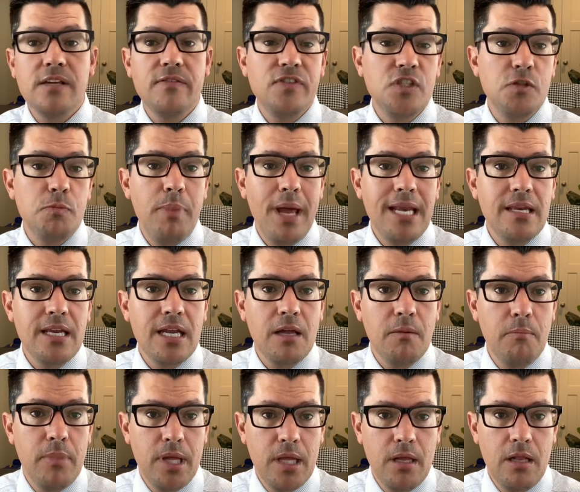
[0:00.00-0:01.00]
spending
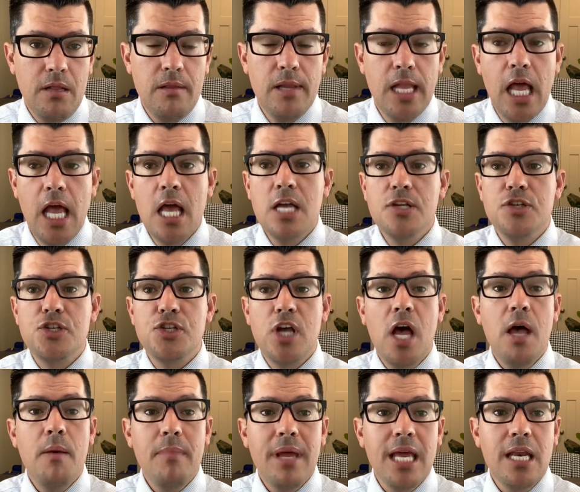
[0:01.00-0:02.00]
bill,
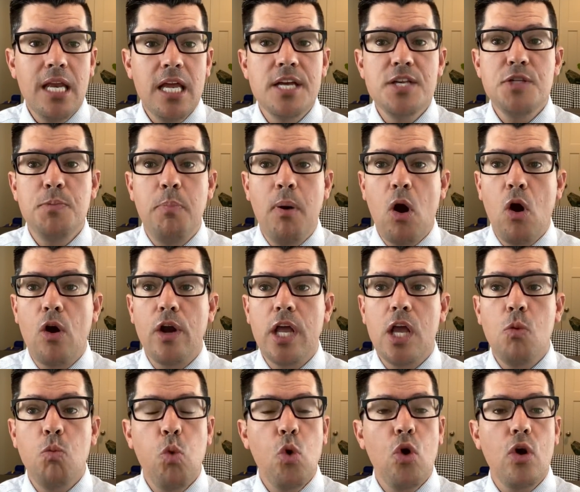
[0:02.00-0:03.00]
some in his party
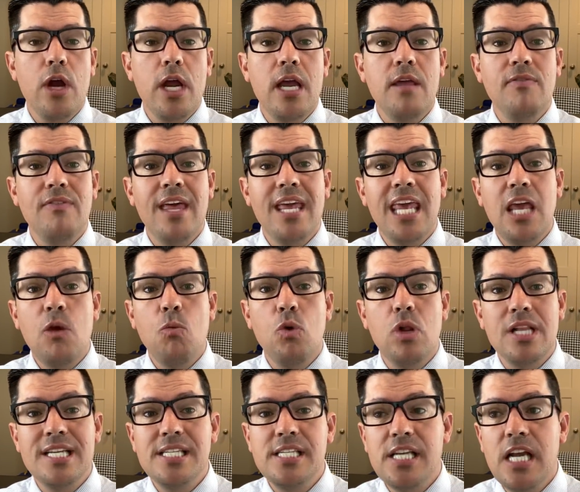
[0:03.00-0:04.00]
worry that he will
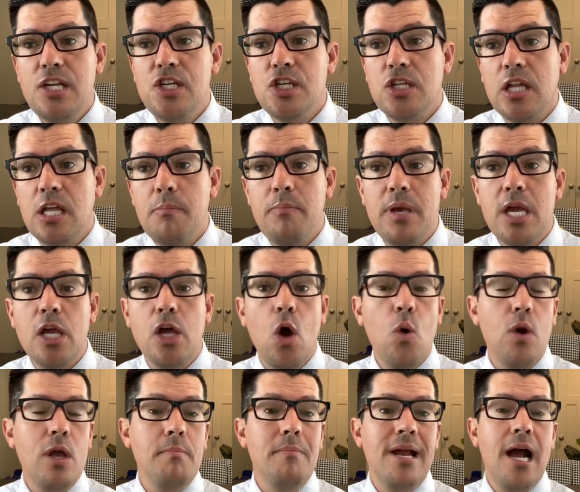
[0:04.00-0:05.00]
essentially be
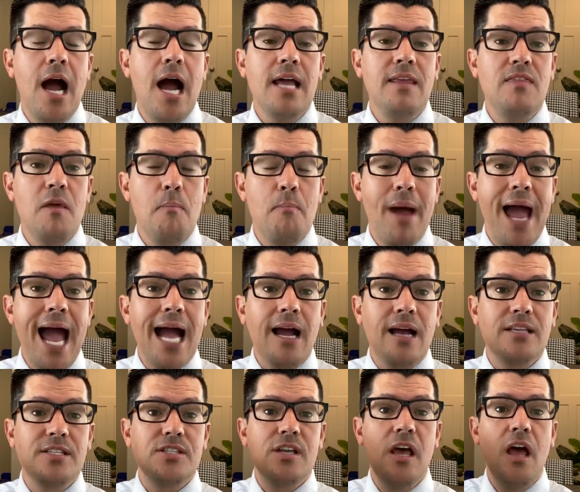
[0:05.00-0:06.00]
going behind the
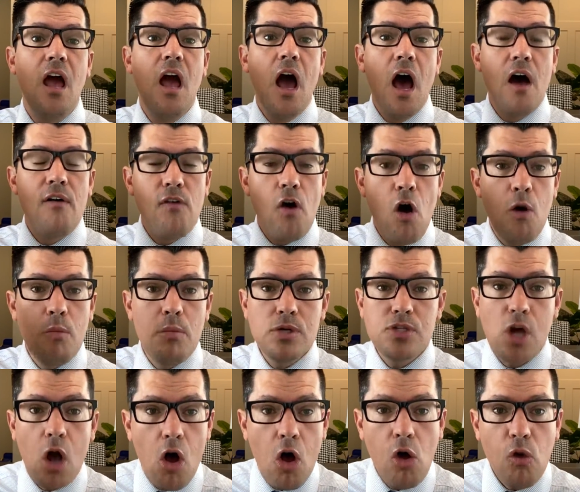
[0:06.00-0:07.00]
backs of almost
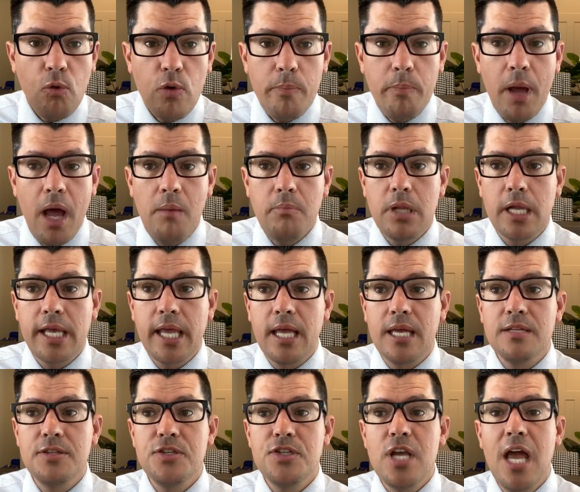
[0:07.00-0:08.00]
all
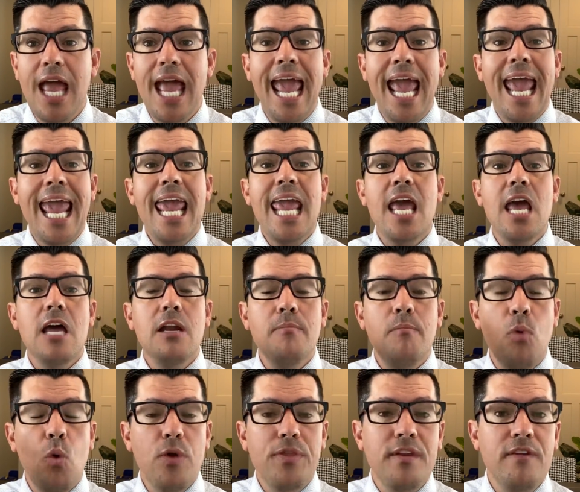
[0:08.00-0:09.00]
Republicans and
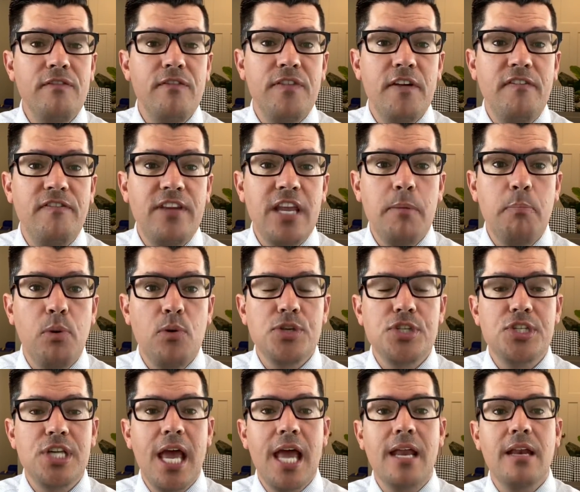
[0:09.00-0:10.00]
more than fifty
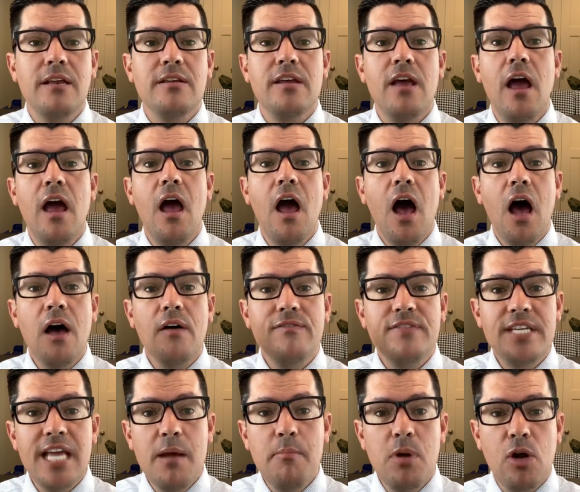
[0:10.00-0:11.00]
percent of
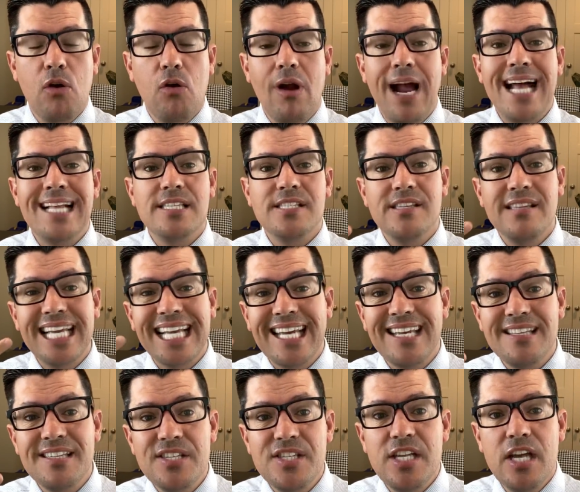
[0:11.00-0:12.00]
Democrats that
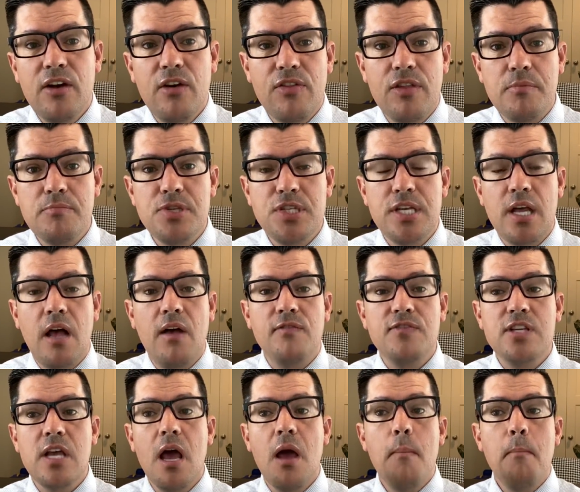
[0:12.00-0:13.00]
consider
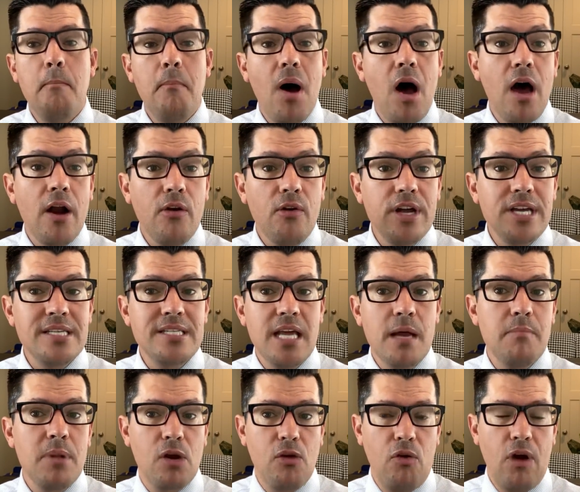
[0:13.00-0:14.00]
themselves moderate
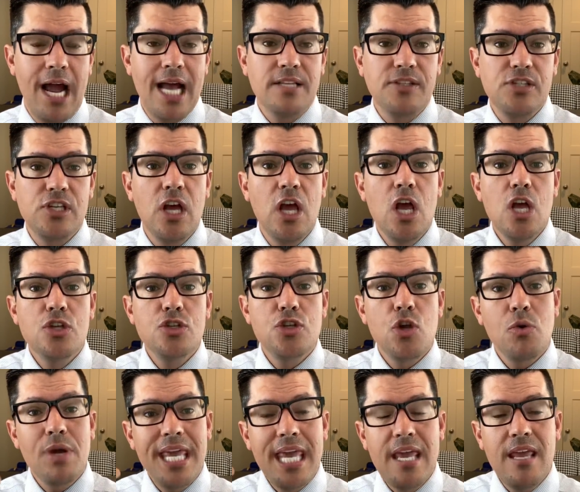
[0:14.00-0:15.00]
Democrats. So
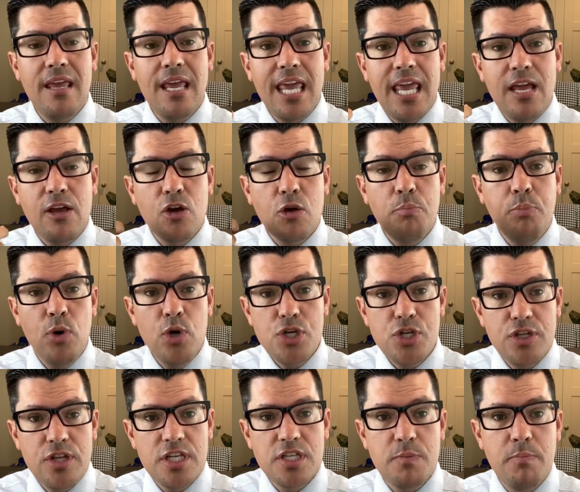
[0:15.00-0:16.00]
he, he could push
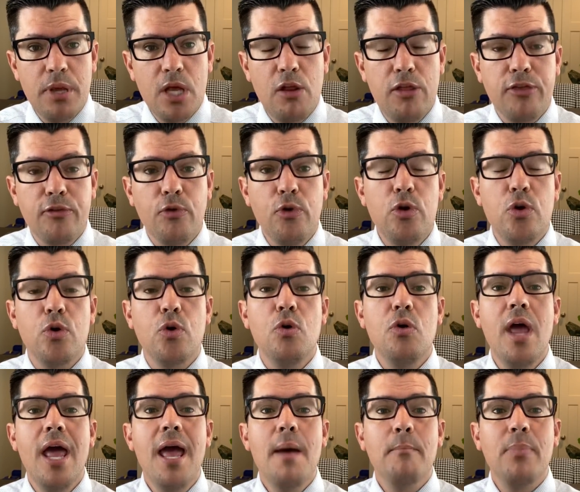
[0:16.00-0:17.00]
this bill through,
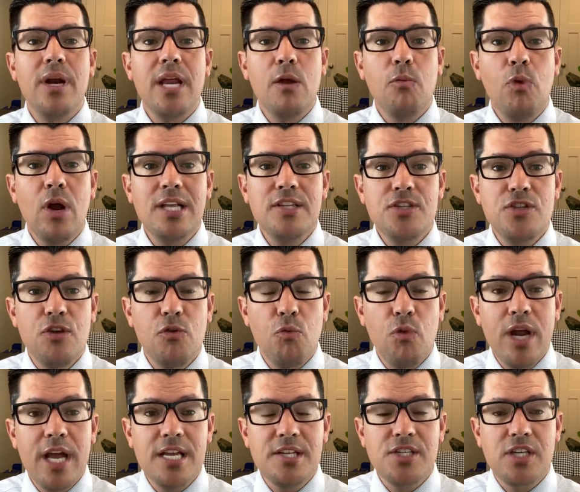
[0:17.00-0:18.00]
but he runs the
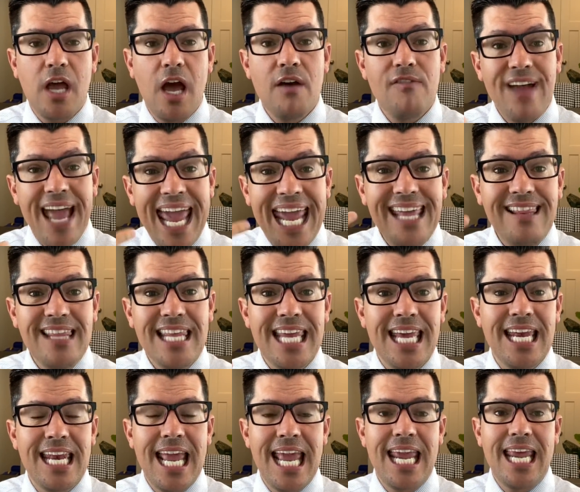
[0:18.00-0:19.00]
risk of
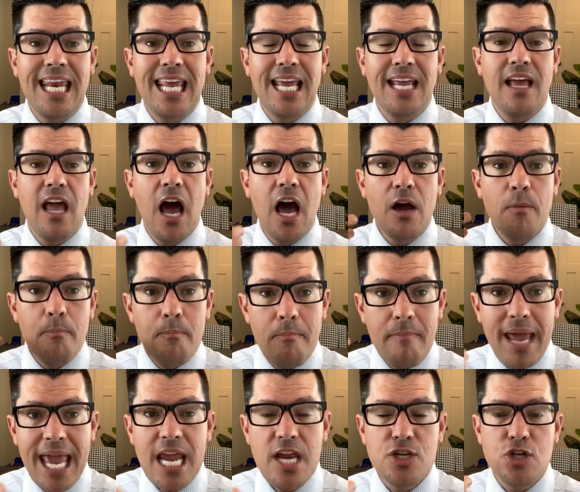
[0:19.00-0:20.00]
alienating a
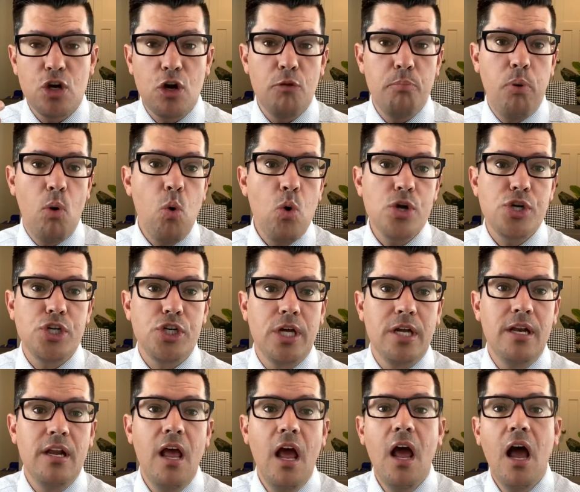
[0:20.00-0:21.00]
major
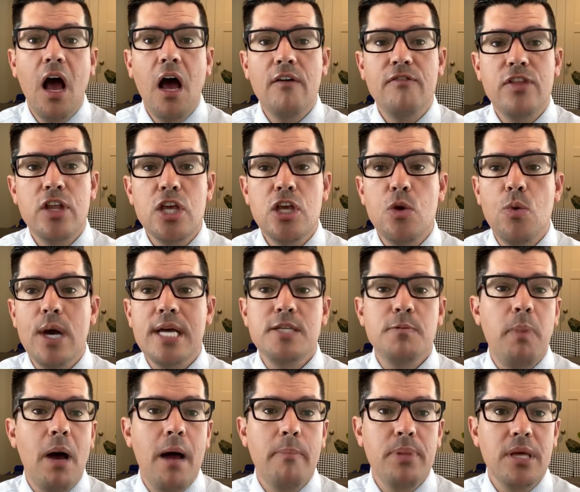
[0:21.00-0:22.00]
portion of the U S
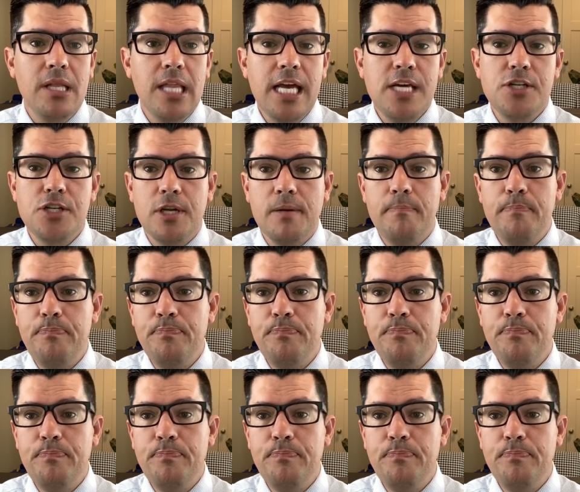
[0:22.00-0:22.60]
population.